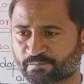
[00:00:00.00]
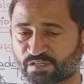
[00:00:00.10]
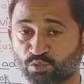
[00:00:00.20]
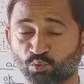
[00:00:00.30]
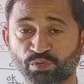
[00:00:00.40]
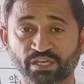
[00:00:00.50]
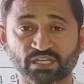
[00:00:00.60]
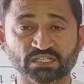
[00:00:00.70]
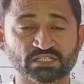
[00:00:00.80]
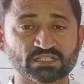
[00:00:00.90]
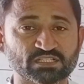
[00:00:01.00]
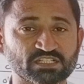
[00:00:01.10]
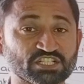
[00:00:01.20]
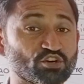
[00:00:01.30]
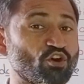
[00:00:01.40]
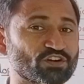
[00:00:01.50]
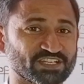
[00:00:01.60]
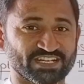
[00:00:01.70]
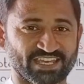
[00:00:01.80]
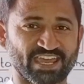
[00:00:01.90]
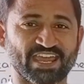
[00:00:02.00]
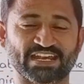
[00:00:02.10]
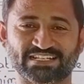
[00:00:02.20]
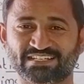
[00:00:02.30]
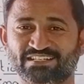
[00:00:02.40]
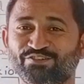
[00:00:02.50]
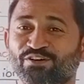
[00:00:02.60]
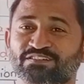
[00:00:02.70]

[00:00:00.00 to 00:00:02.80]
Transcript: you can see dogs and cats